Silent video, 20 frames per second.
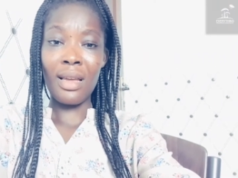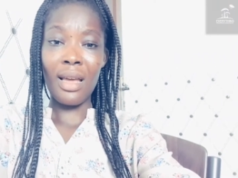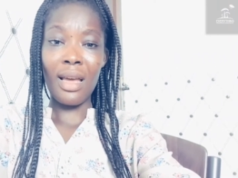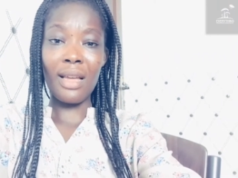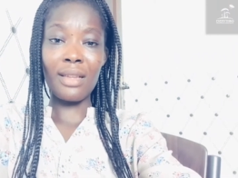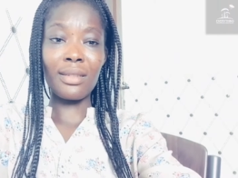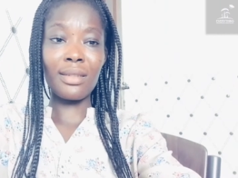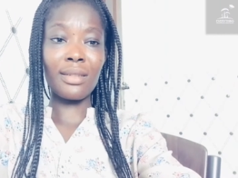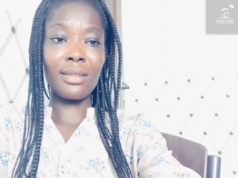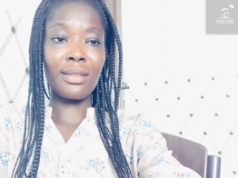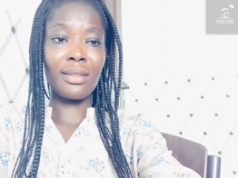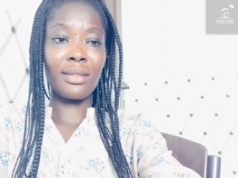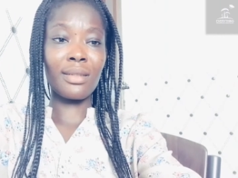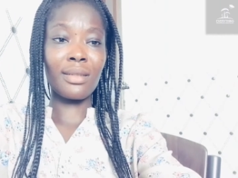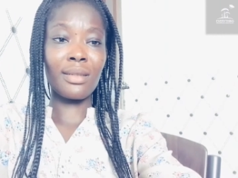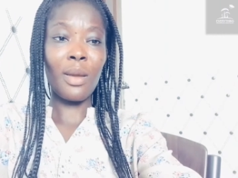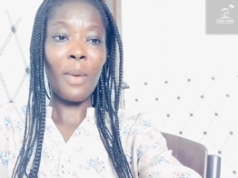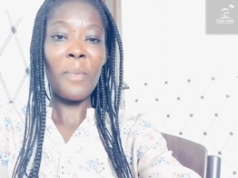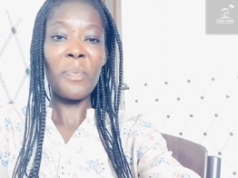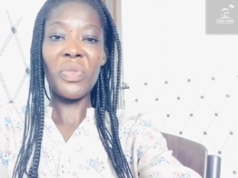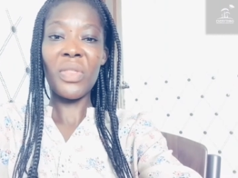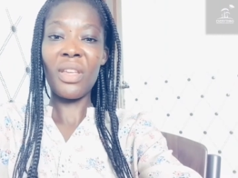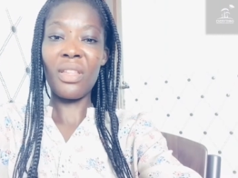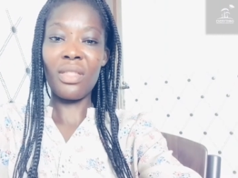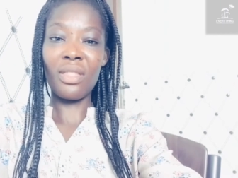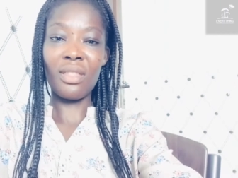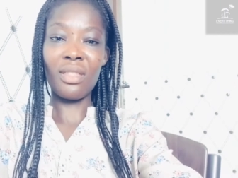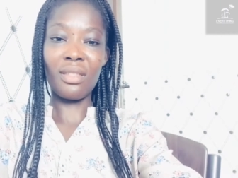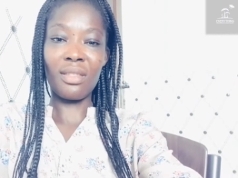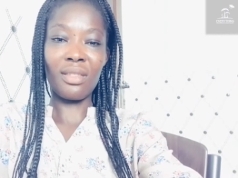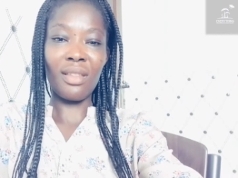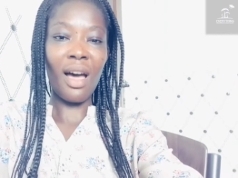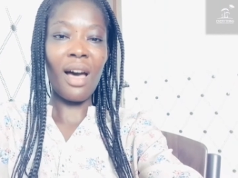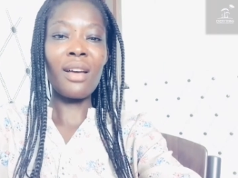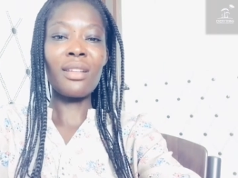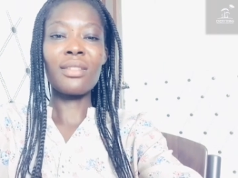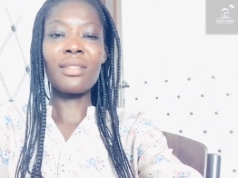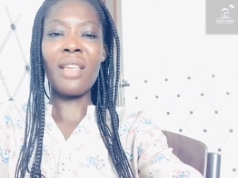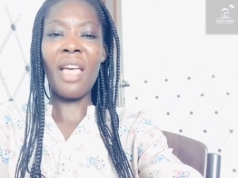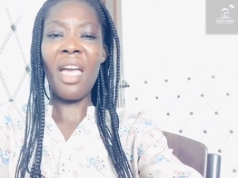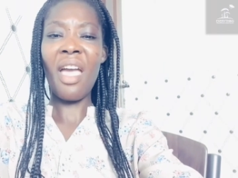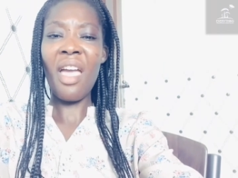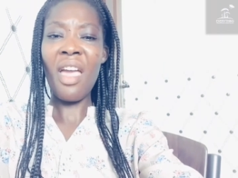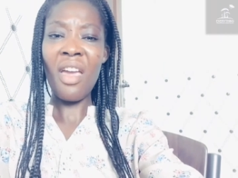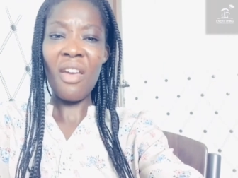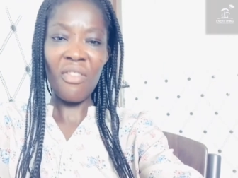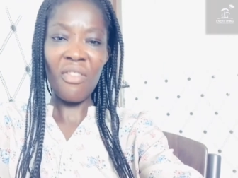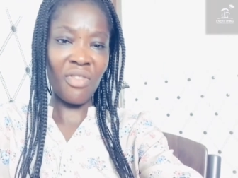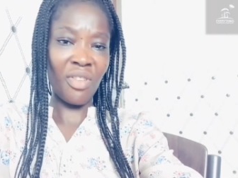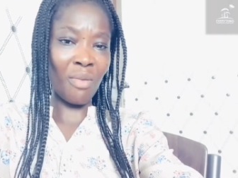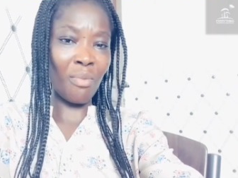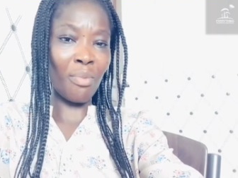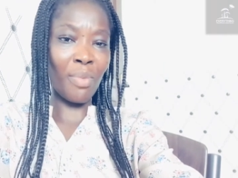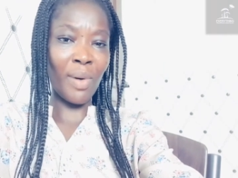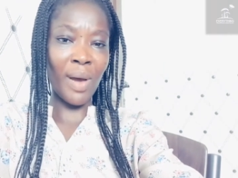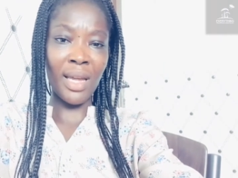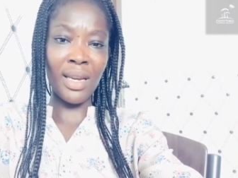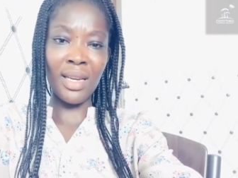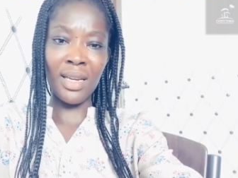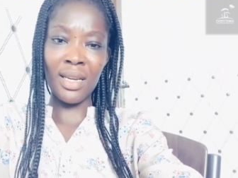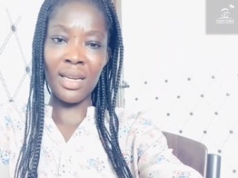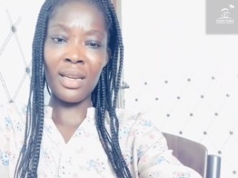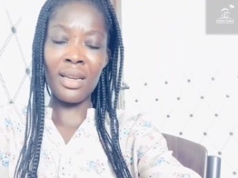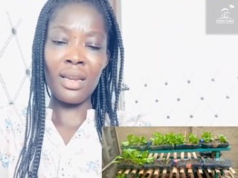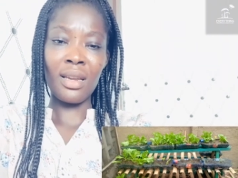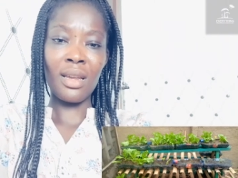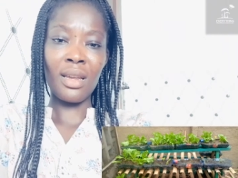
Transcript: is something that everybody